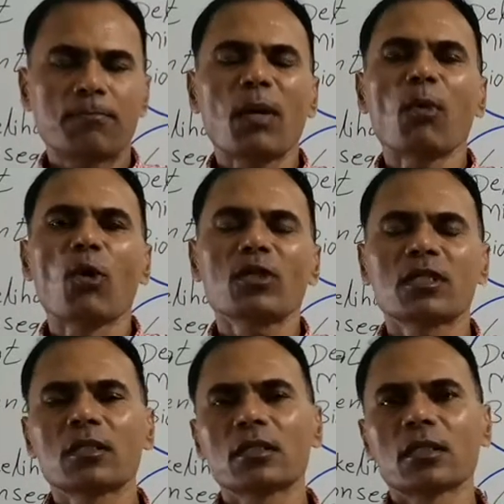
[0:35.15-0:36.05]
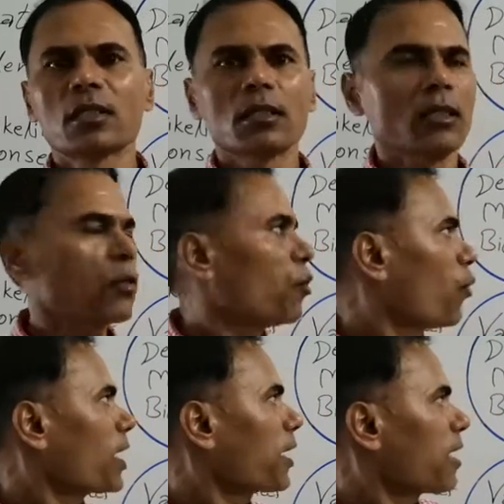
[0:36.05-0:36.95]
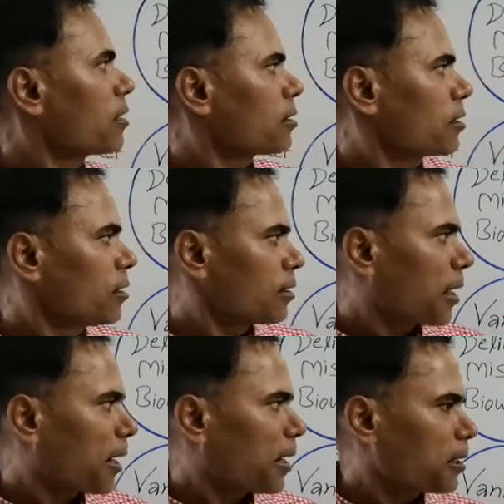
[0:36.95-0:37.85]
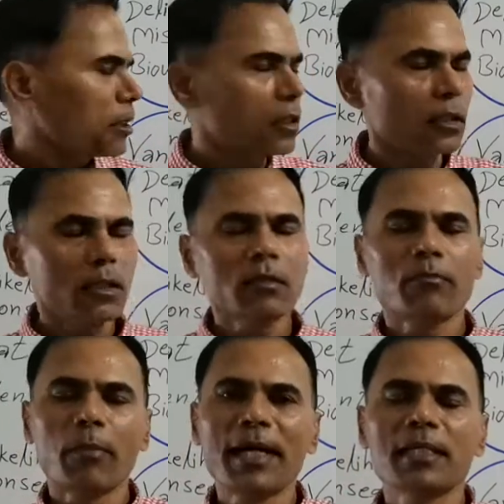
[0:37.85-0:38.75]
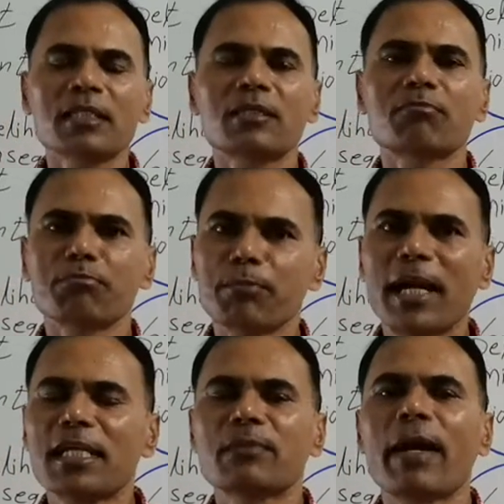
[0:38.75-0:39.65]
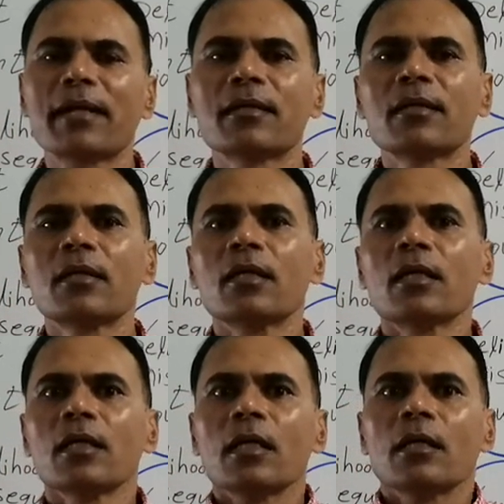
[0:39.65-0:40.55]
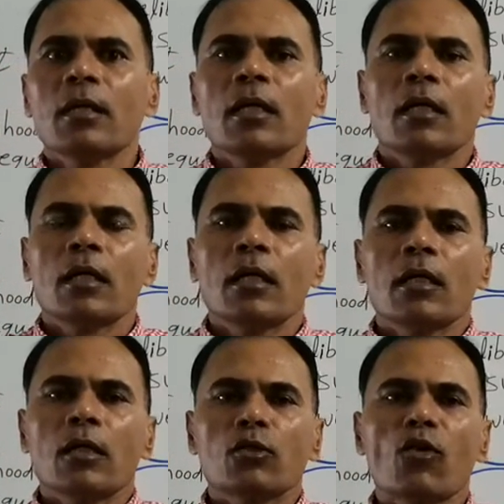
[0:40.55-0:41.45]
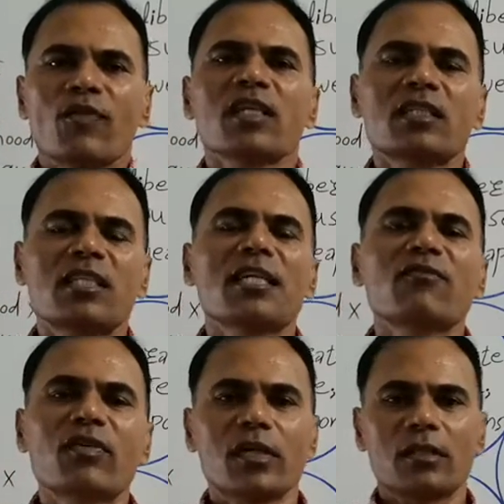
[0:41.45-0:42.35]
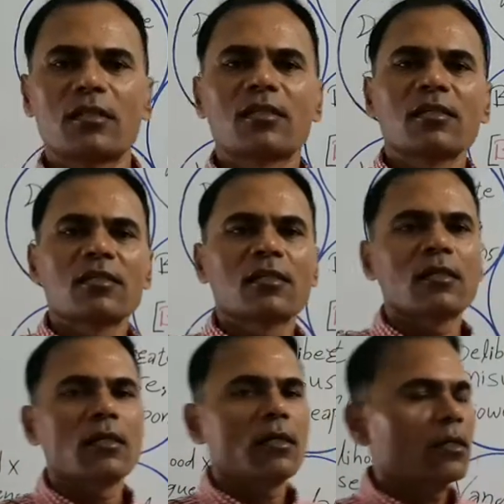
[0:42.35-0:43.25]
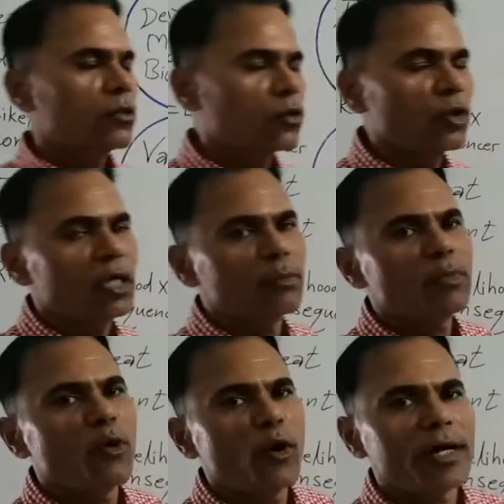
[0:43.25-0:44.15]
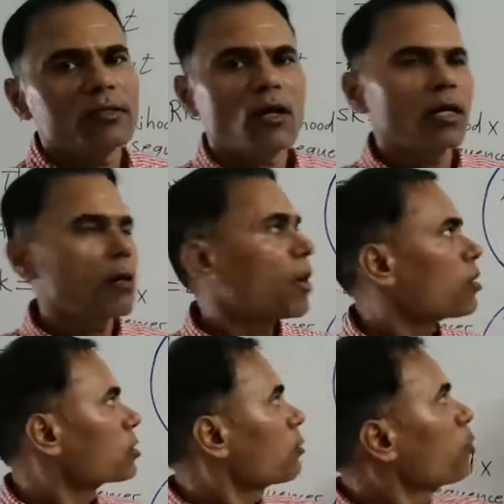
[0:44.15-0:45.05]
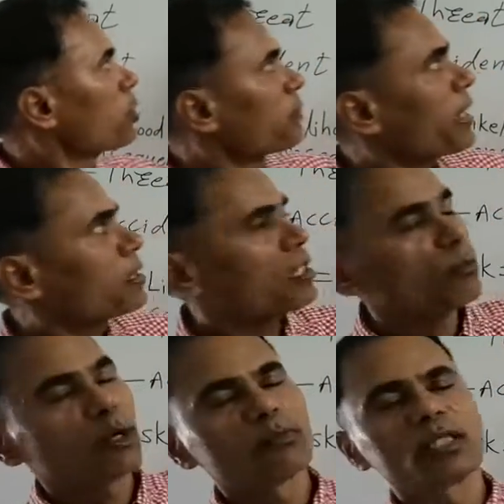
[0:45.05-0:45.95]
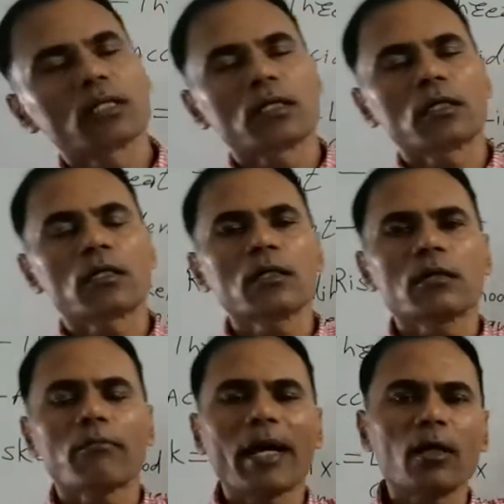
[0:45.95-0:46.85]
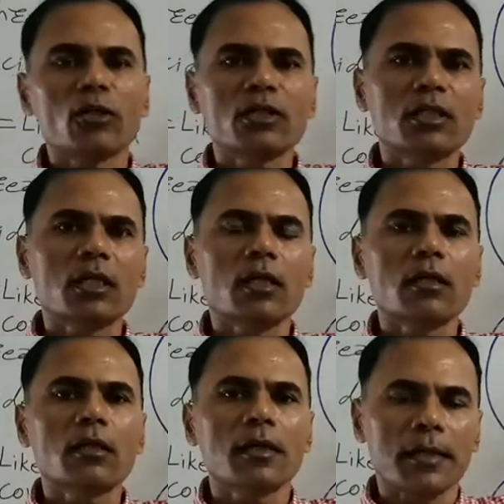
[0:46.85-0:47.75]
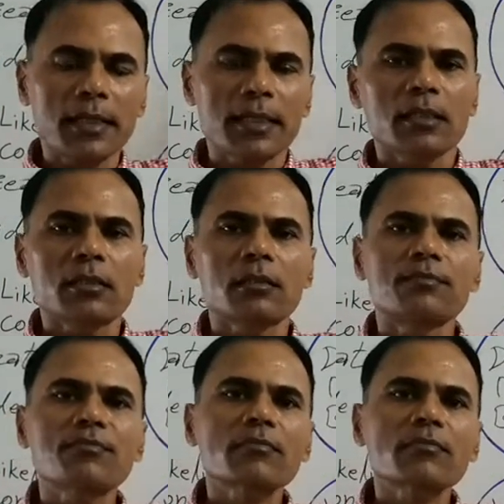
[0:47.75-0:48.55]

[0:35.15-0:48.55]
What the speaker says: promote the One Health and biorisk management. So first thing first. So before I talk about the full spectrum of the biological risk,